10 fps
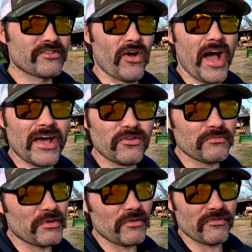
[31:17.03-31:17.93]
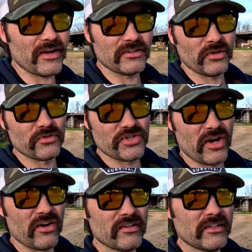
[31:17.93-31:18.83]
So I don't remember if I told
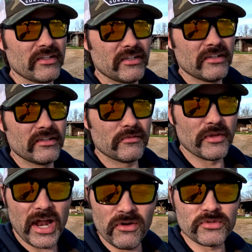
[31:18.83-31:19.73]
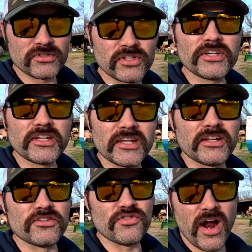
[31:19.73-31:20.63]
y'all that I was looking at
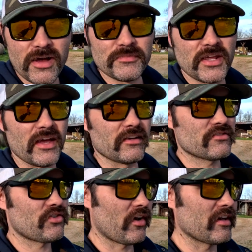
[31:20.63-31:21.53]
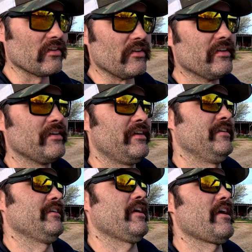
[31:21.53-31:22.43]
a drop deck trailer.
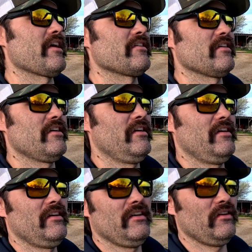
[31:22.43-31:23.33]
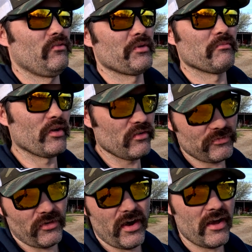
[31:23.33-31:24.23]
And we
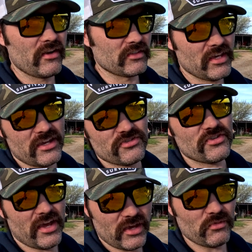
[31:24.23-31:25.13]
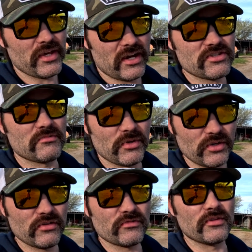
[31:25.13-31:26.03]
moved around. Yesterday, we actually
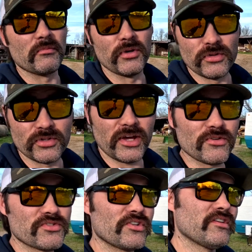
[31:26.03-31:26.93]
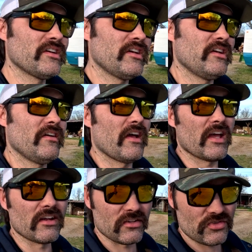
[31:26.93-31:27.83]
moved the bulldozer
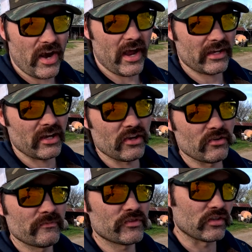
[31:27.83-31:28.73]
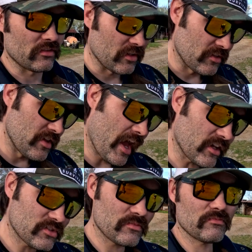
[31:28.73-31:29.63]
and a track hoe to the
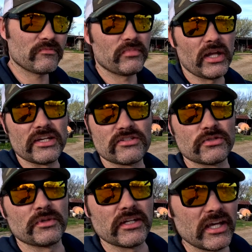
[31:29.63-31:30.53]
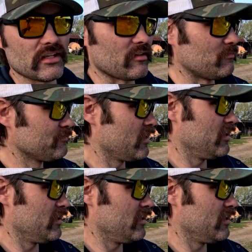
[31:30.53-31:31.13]
next places we needed them.